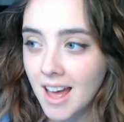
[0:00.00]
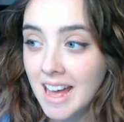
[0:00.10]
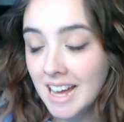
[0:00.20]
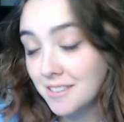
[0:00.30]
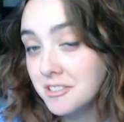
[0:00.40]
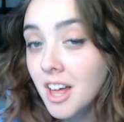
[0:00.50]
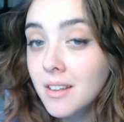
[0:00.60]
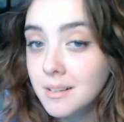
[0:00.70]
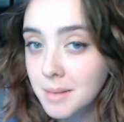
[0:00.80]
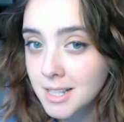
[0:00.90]
I have
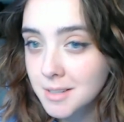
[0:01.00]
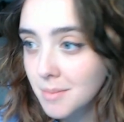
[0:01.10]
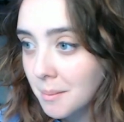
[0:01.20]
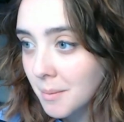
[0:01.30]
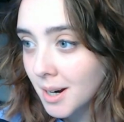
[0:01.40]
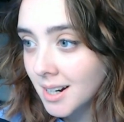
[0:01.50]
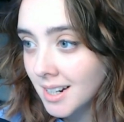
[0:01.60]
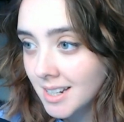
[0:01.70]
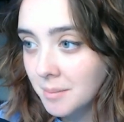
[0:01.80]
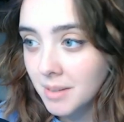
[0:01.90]
another amazing member
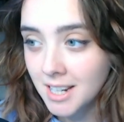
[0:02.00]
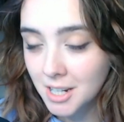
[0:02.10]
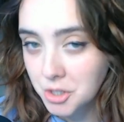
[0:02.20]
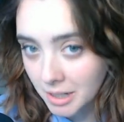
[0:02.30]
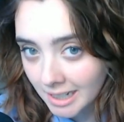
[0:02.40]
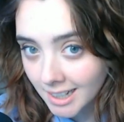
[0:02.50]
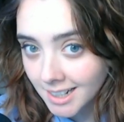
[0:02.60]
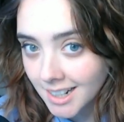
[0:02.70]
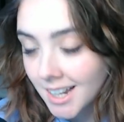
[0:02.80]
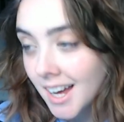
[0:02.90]
named Lydia Trinket,
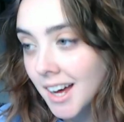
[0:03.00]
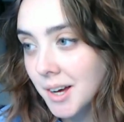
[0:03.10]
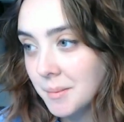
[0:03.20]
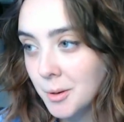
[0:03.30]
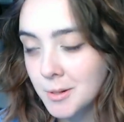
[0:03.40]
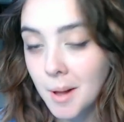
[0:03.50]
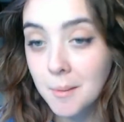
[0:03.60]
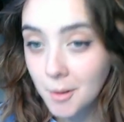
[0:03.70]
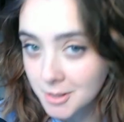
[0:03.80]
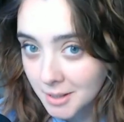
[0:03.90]
um, who
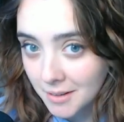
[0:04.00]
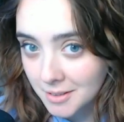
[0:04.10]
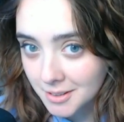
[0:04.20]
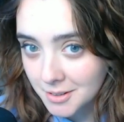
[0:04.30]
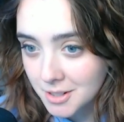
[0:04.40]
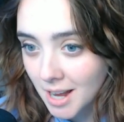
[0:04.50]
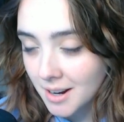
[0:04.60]
I'm also giving a little shout